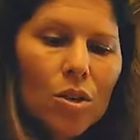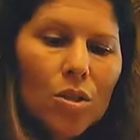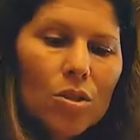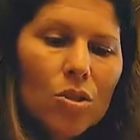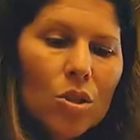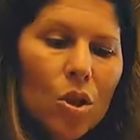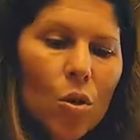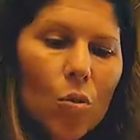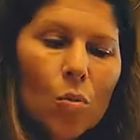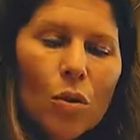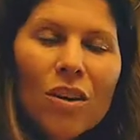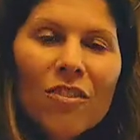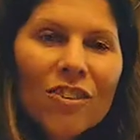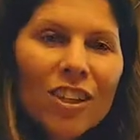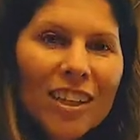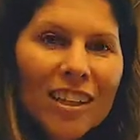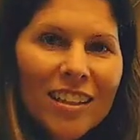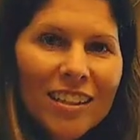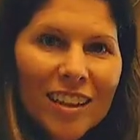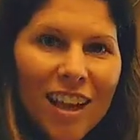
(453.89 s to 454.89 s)
So we
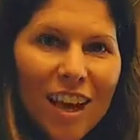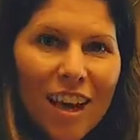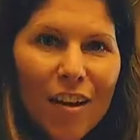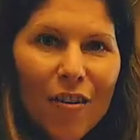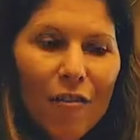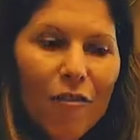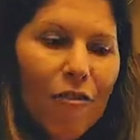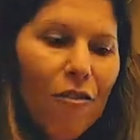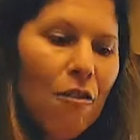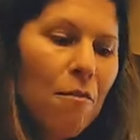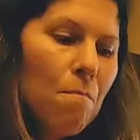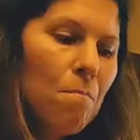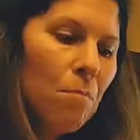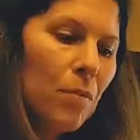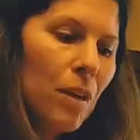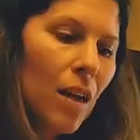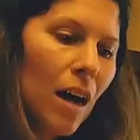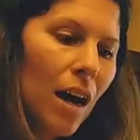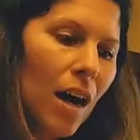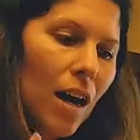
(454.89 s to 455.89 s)
really love
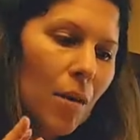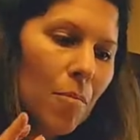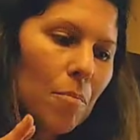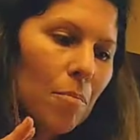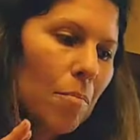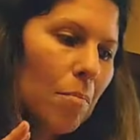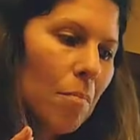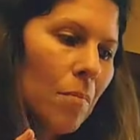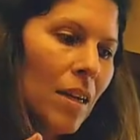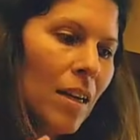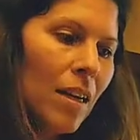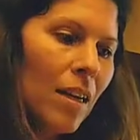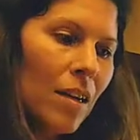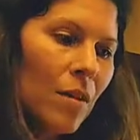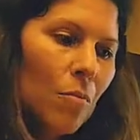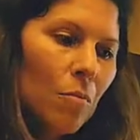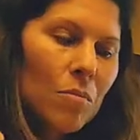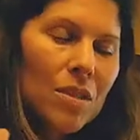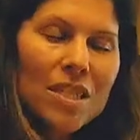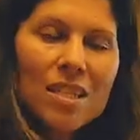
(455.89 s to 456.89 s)
um,
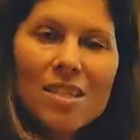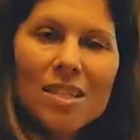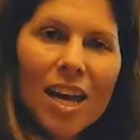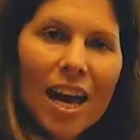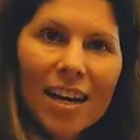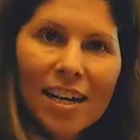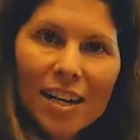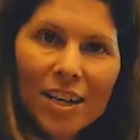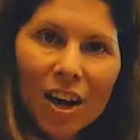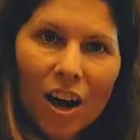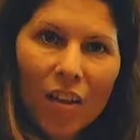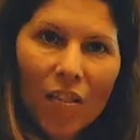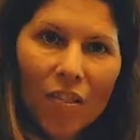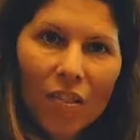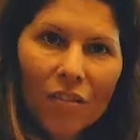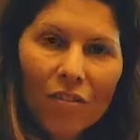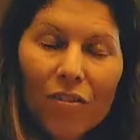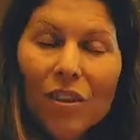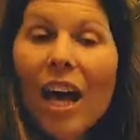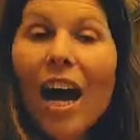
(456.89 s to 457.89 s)
deciding on
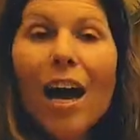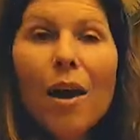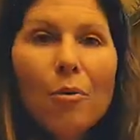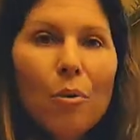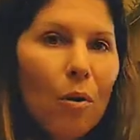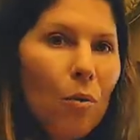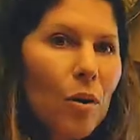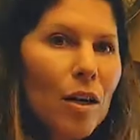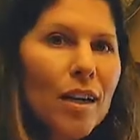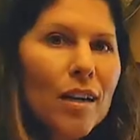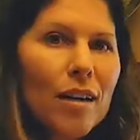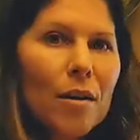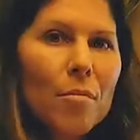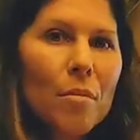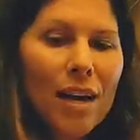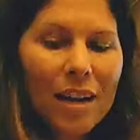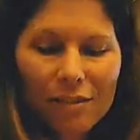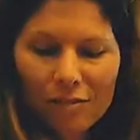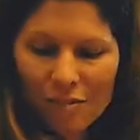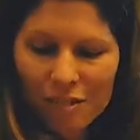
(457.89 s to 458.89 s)
the fly what we're going to
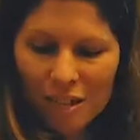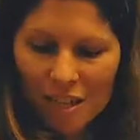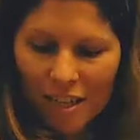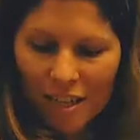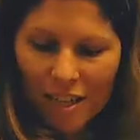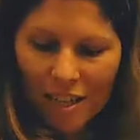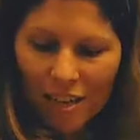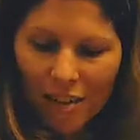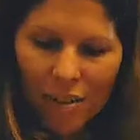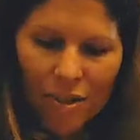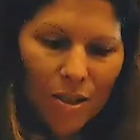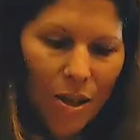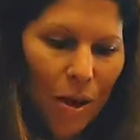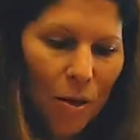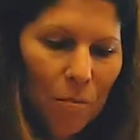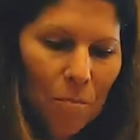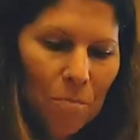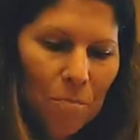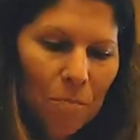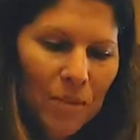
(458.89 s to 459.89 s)
make for dinner. So,
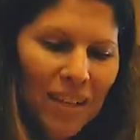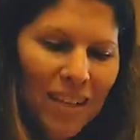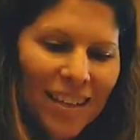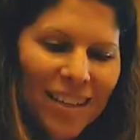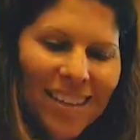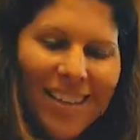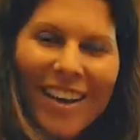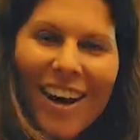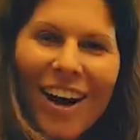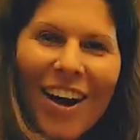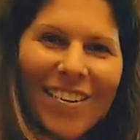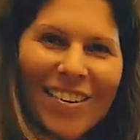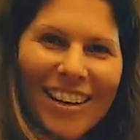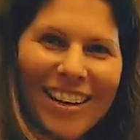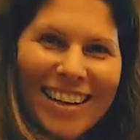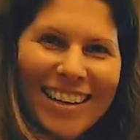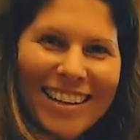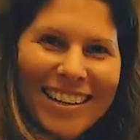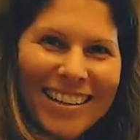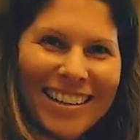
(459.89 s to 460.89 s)
all
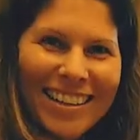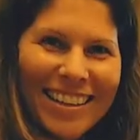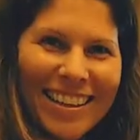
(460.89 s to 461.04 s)
right.